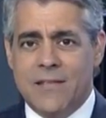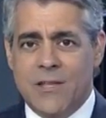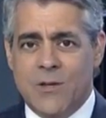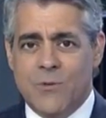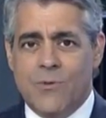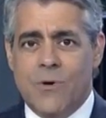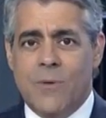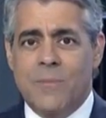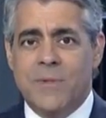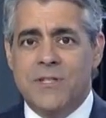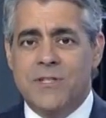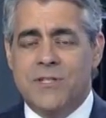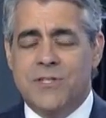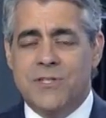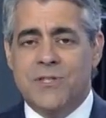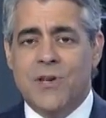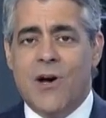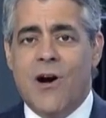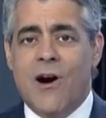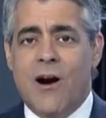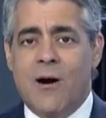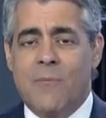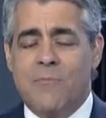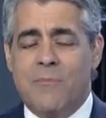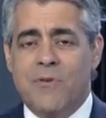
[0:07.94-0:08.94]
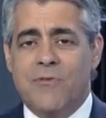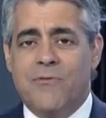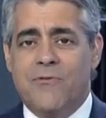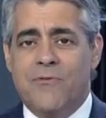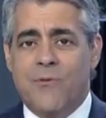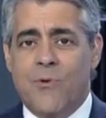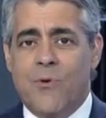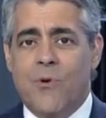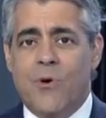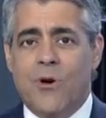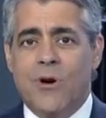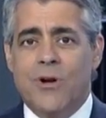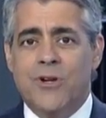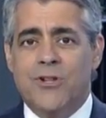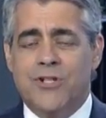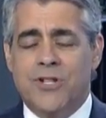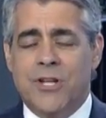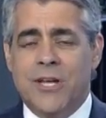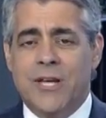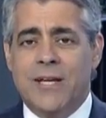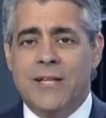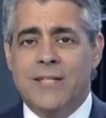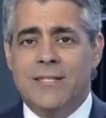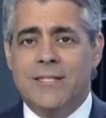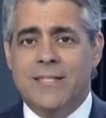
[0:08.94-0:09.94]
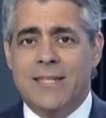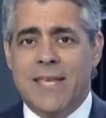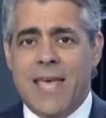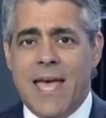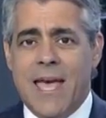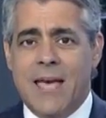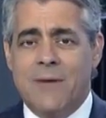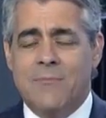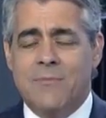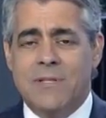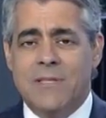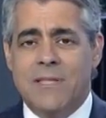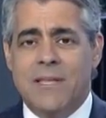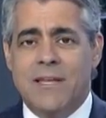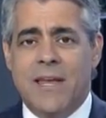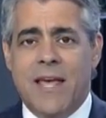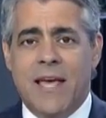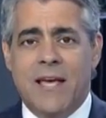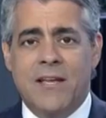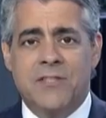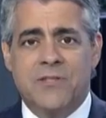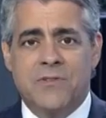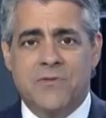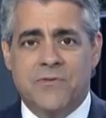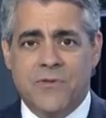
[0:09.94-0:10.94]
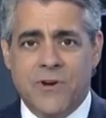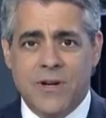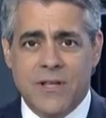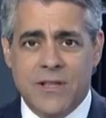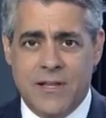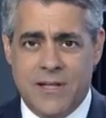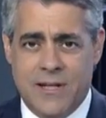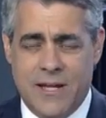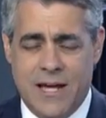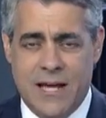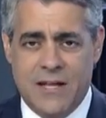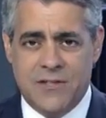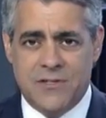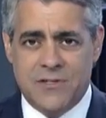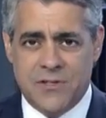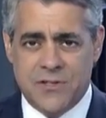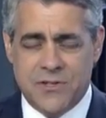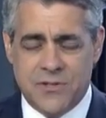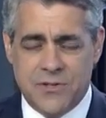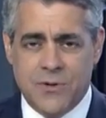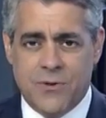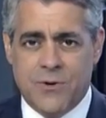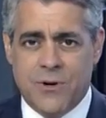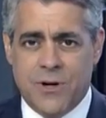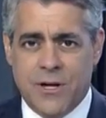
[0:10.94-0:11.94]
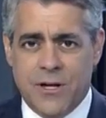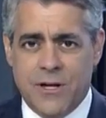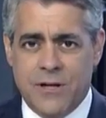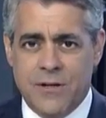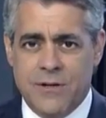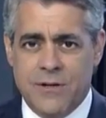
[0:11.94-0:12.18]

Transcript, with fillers: the woman saw before she escaped. Lynne Hayes-Freeland has the story.